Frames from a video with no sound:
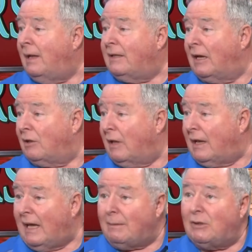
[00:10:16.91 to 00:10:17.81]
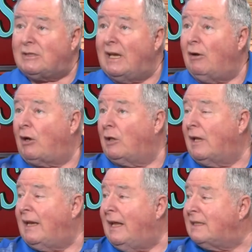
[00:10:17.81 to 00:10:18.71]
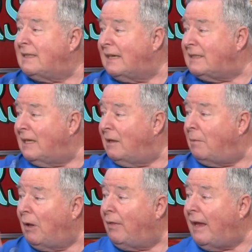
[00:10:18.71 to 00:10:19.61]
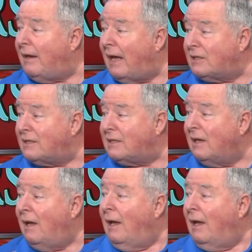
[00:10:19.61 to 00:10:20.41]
that could let animals in or could let insects in to build their nests